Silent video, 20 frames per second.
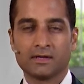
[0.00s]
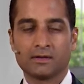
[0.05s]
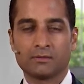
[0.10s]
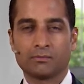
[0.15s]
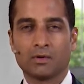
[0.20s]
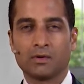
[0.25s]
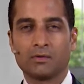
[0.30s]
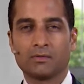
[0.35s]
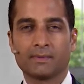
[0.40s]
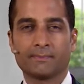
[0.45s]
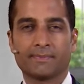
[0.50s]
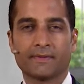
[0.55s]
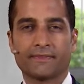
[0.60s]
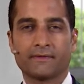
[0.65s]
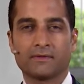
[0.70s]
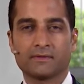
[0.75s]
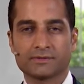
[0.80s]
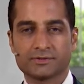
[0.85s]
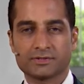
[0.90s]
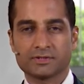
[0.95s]
role in
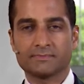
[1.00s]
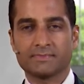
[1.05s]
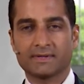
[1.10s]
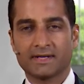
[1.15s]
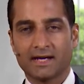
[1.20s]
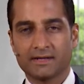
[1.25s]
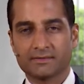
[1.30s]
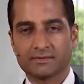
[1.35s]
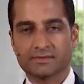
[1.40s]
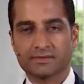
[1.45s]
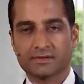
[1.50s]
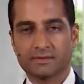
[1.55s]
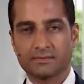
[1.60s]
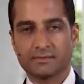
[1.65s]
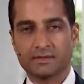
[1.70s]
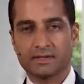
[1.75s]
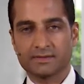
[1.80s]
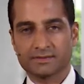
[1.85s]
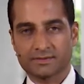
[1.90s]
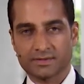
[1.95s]
pathology, but
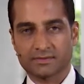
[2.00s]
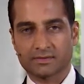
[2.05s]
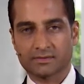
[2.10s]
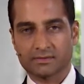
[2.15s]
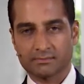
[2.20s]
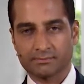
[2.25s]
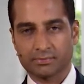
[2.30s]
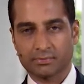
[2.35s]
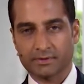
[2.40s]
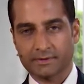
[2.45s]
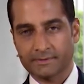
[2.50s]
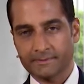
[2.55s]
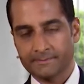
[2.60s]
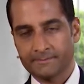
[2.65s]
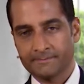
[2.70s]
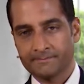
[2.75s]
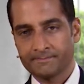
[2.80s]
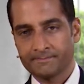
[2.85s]
hydrocele just as important.